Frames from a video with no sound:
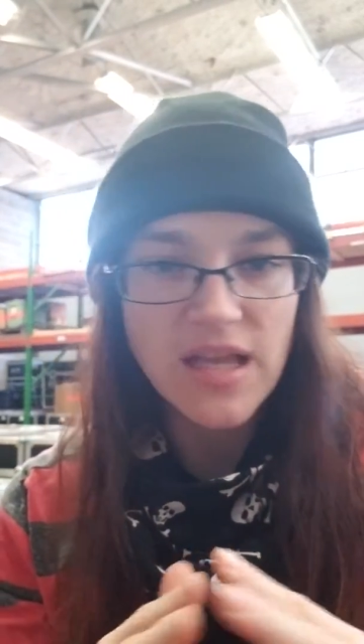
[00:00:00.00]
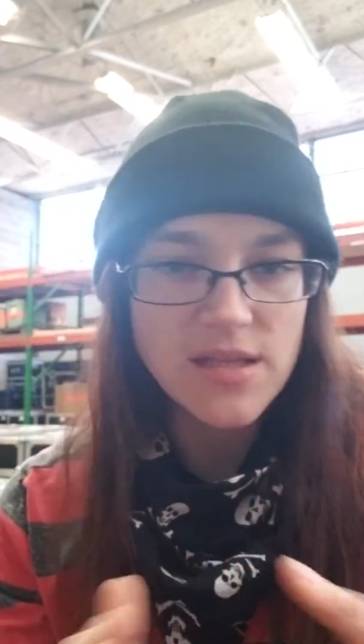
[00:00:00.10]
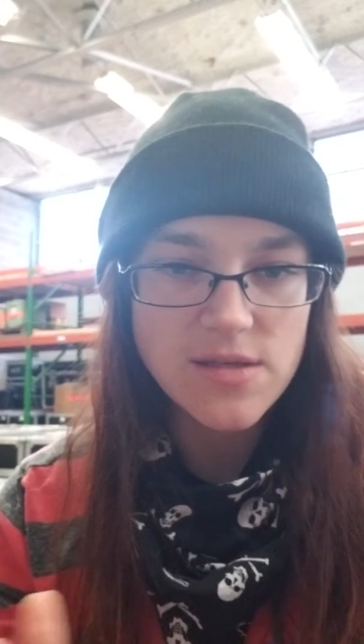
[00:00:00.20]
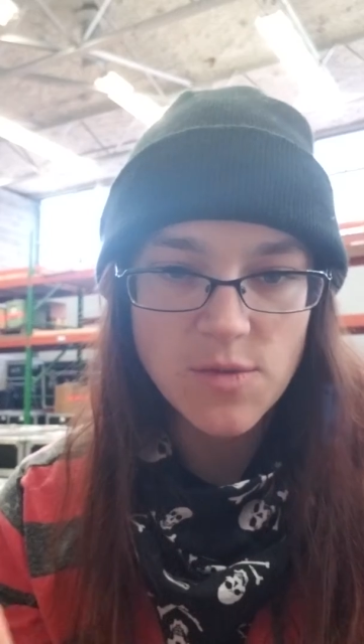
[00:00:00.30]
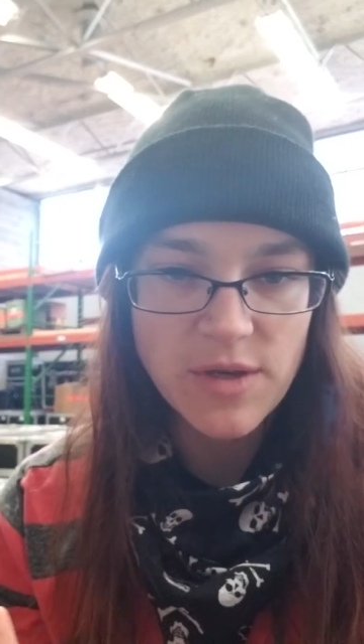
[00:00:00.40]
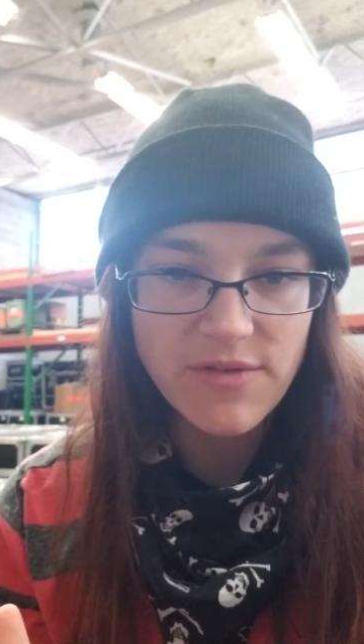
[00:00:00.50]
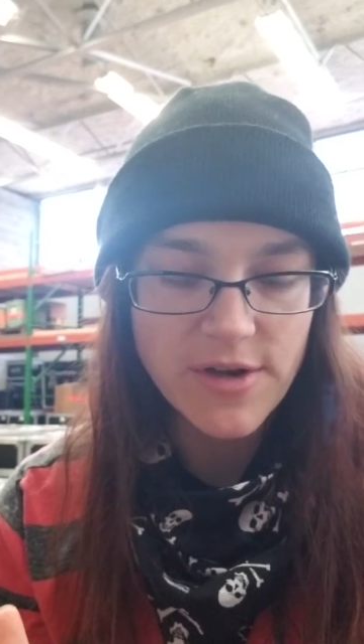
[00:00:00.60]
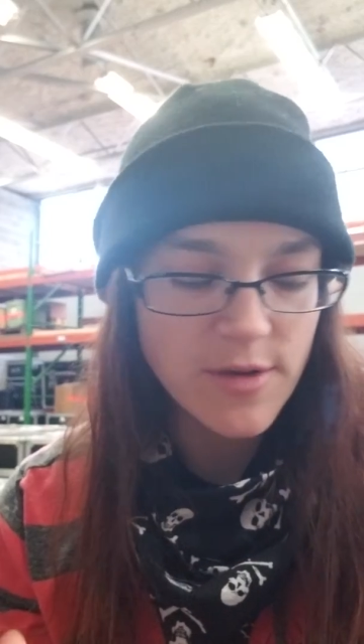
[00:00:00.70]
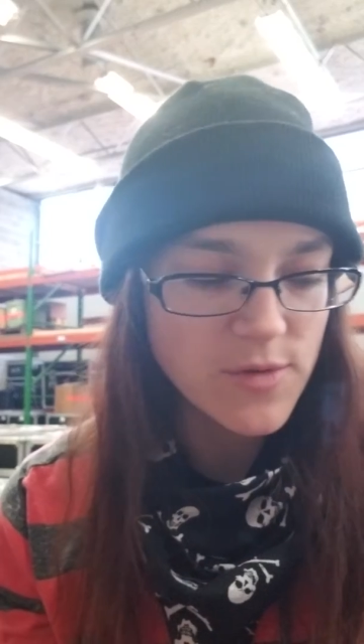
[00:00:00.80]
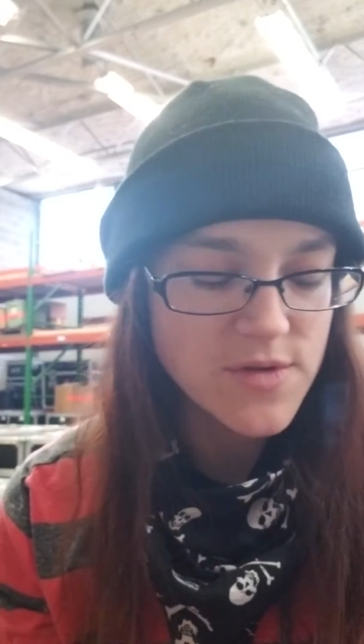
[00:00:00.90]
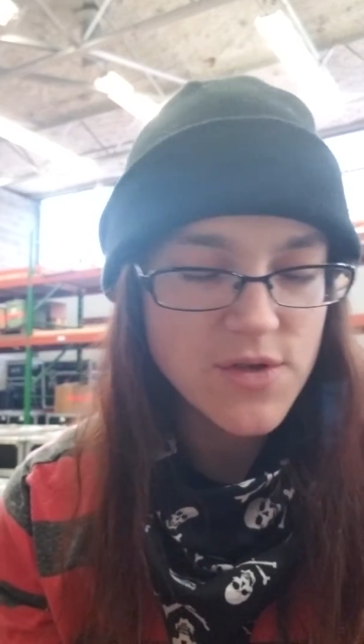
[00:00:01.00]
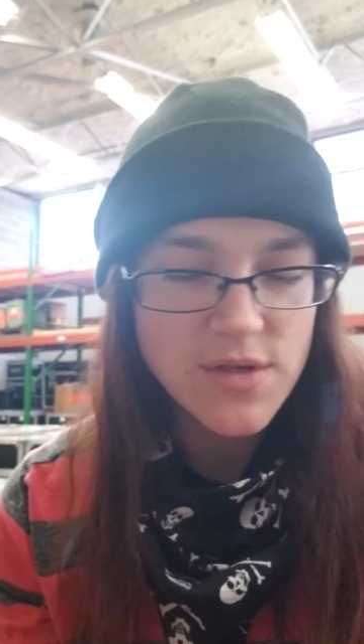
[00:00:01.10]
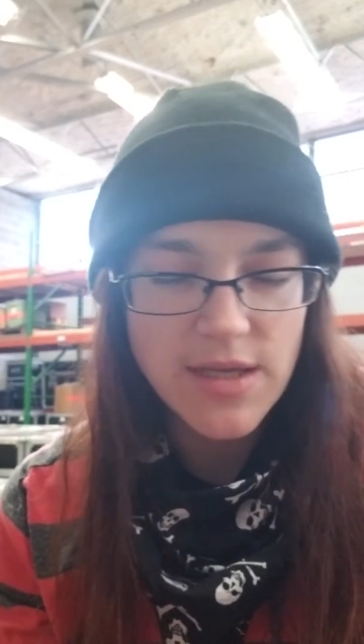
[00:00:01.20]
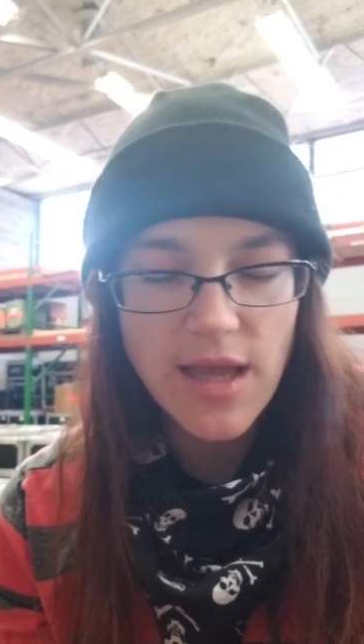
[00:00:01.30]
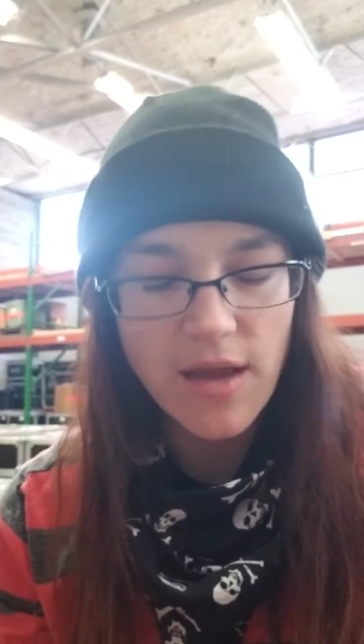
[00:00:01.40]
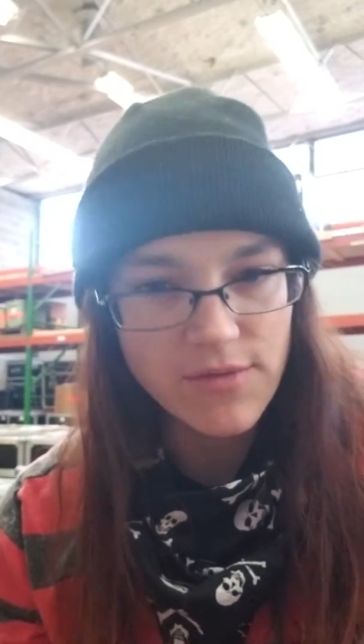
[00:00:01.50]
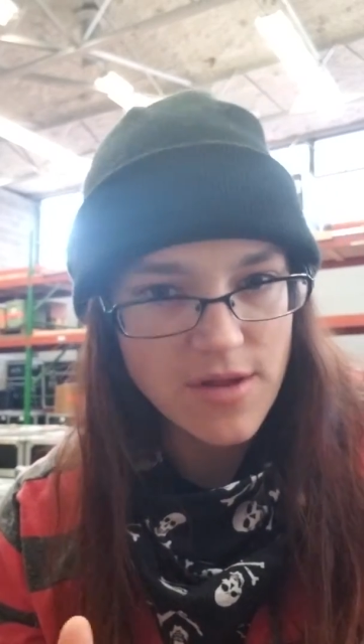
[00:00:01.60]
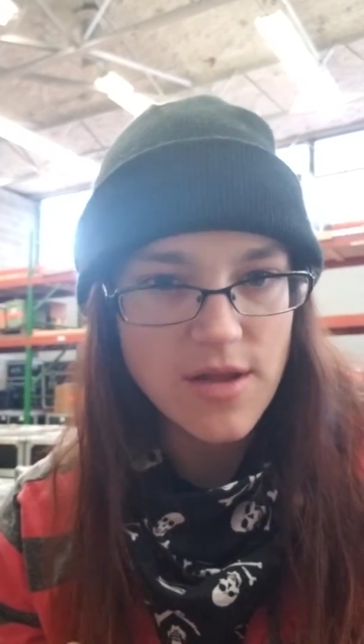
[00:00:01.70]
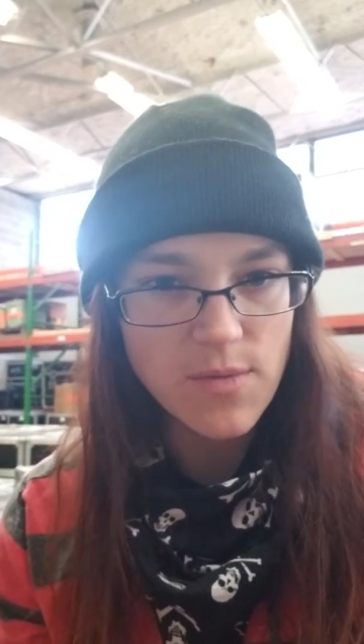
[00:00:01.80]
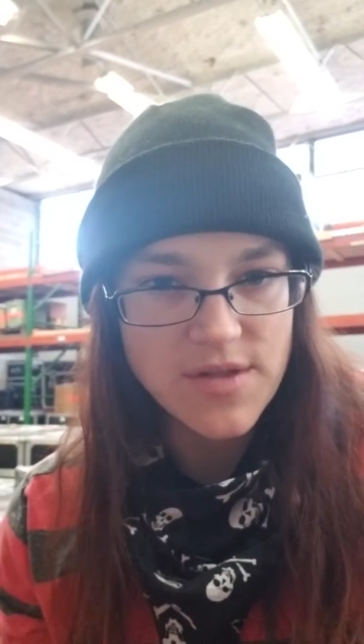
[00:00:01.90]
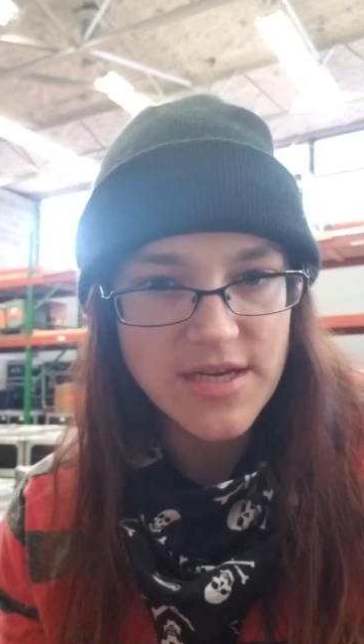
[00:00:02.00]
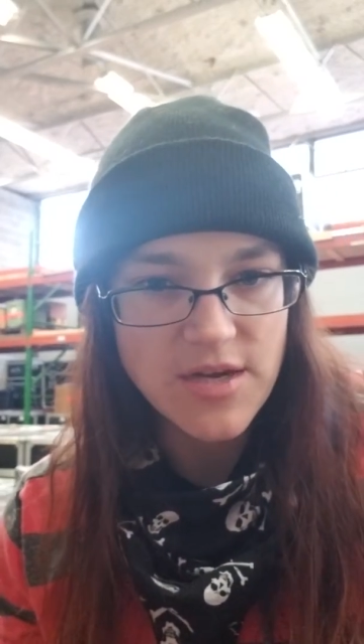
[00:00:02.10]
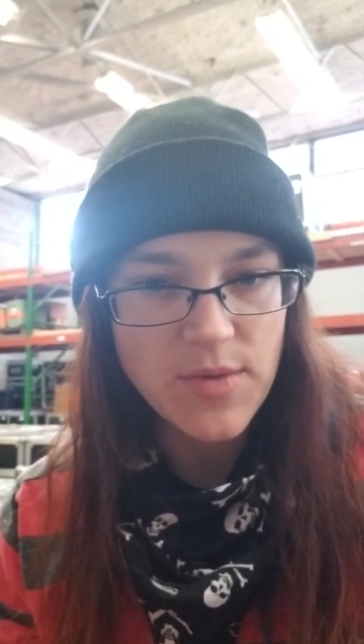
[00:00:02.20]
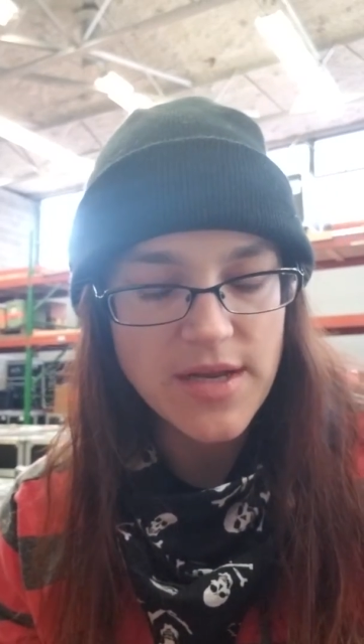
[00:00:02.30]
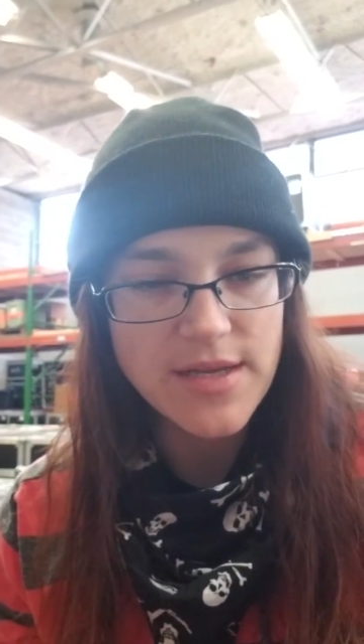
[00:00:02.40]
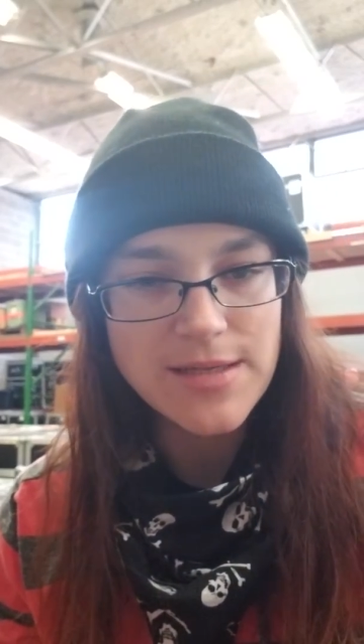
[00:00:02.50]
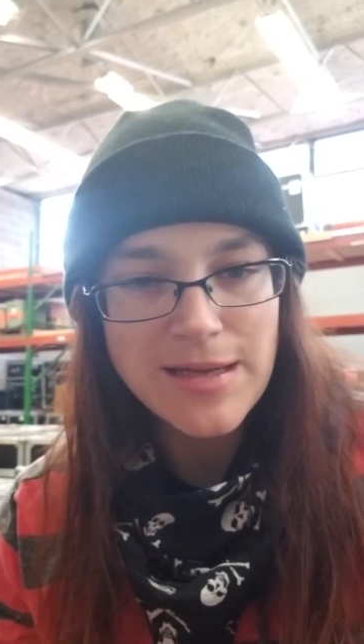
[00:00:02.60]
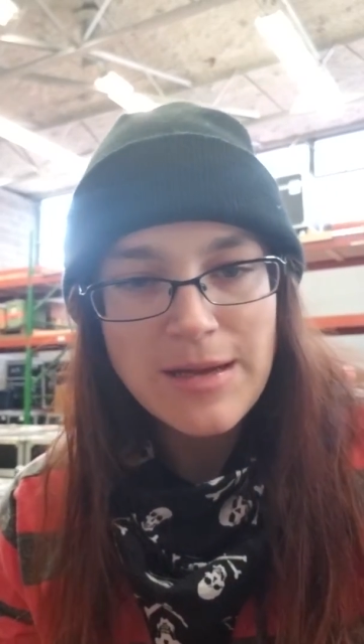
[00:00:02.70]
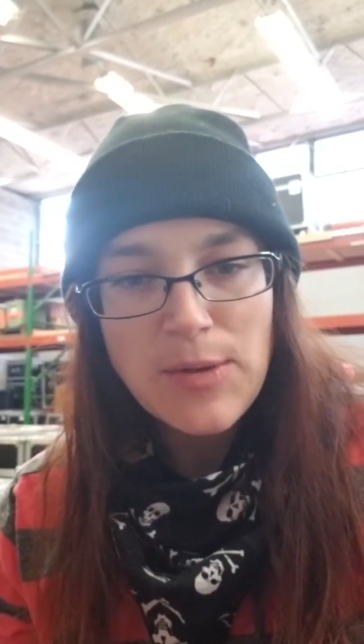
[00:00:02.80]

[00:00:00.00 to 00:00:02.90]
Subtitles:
So many variables, just like everything with diabetes.